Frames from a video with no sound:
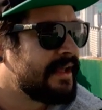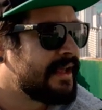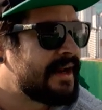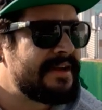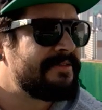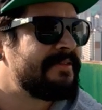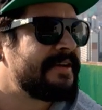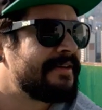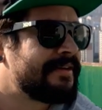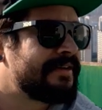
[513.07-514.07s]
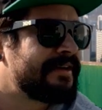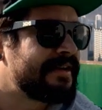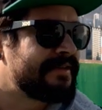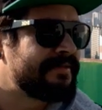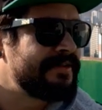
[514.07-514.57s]
And I figure
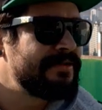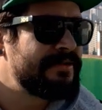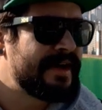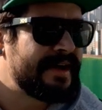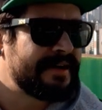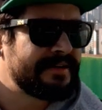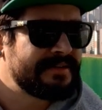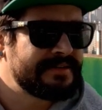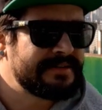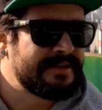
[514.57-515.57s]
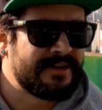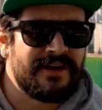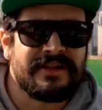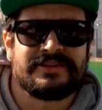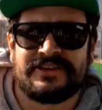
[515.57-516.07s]
if you are
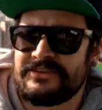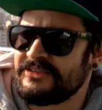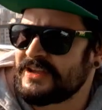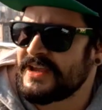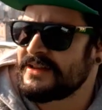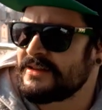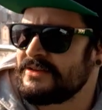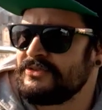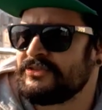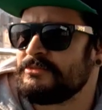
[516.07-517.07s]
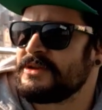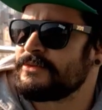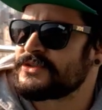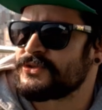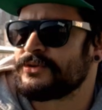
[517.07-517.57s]
college educated, you should be
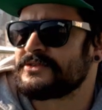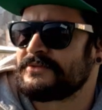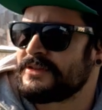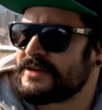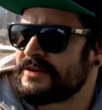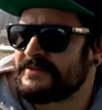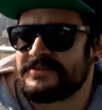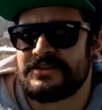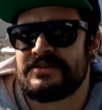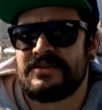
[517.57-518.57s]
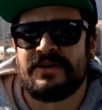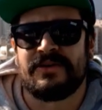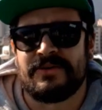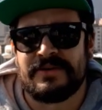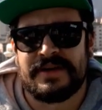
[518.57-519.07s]
resourceful enough to
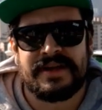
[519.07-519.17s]
know